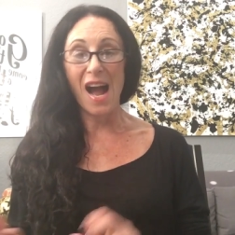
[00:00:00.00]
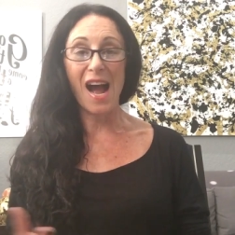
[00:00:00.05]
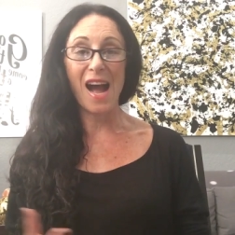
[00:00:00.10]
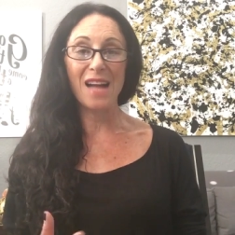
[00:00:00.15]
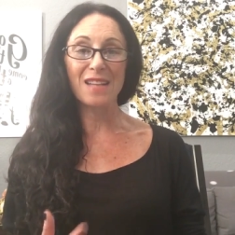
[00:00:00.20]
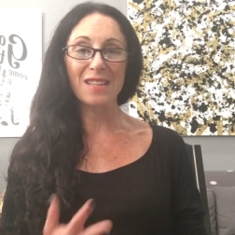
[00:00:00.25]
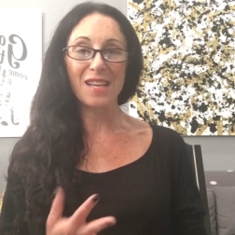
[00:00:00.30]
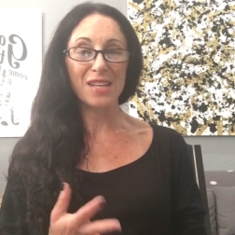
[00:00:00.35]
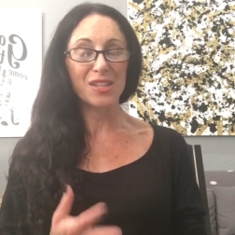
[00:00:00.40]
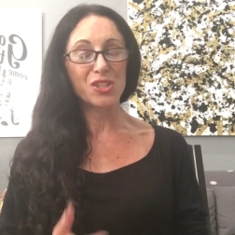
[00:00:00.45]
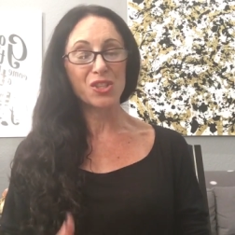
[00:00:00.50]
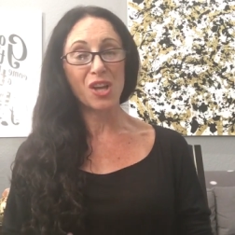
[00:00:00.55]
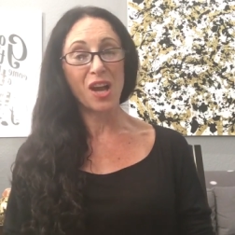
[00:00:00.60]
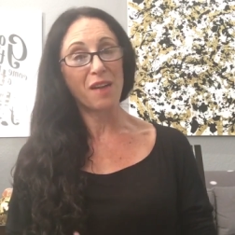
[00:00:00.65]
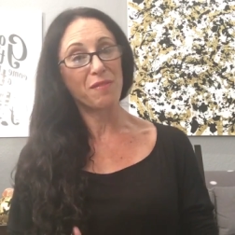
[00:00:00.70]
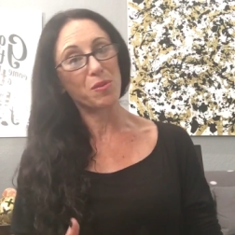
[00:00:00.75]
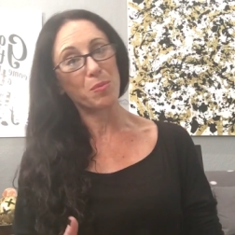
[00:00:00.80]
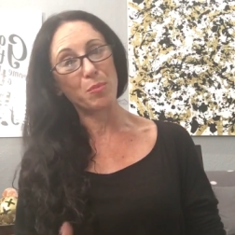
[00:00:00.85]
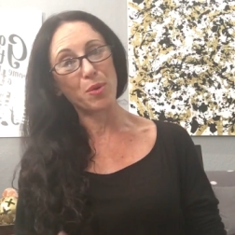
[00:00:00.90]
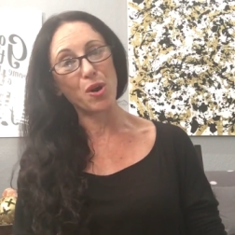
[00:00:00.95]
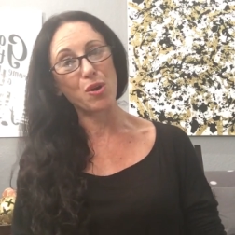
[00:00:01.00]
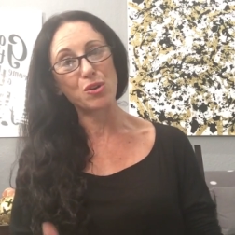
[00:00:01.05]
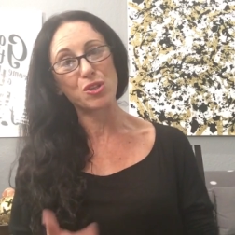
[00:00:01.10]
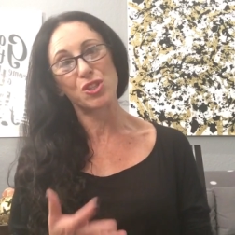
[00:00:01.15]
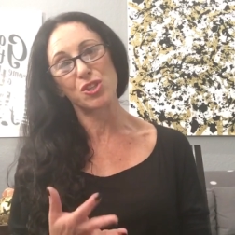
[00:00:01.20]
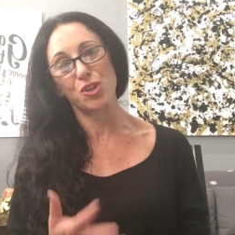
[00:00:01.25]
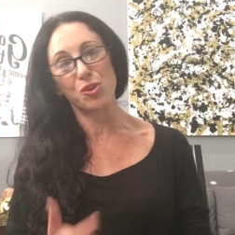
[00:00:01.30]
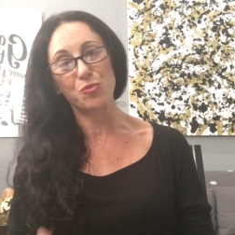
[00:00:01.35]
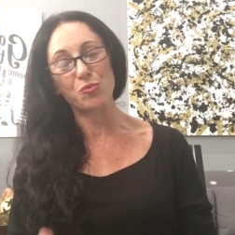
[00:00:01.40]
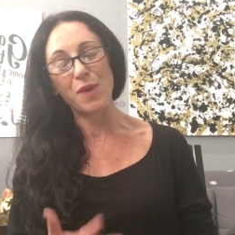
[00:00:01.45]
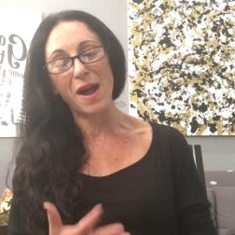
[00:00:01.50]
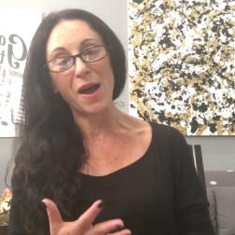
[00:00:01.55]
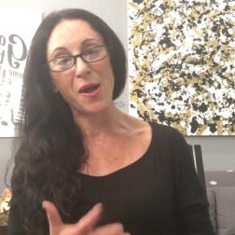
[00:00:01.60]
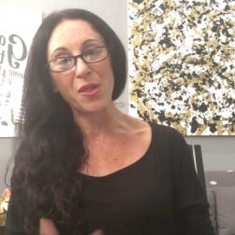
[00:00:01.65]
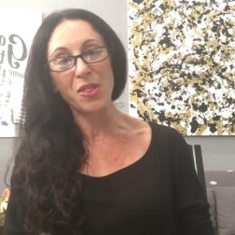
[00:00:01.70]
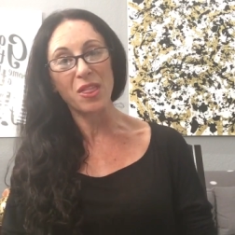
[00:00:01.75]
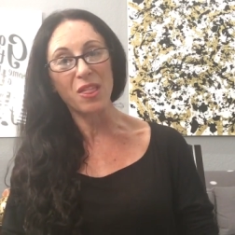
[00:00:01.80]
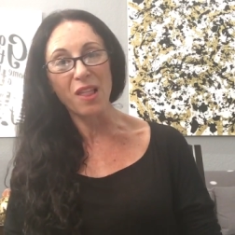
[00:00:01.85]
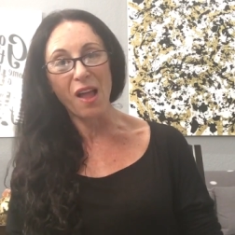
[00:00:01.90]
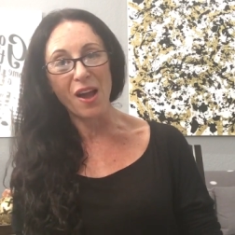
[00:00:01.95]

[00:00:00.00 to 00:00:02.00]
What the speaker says: I like to have a post around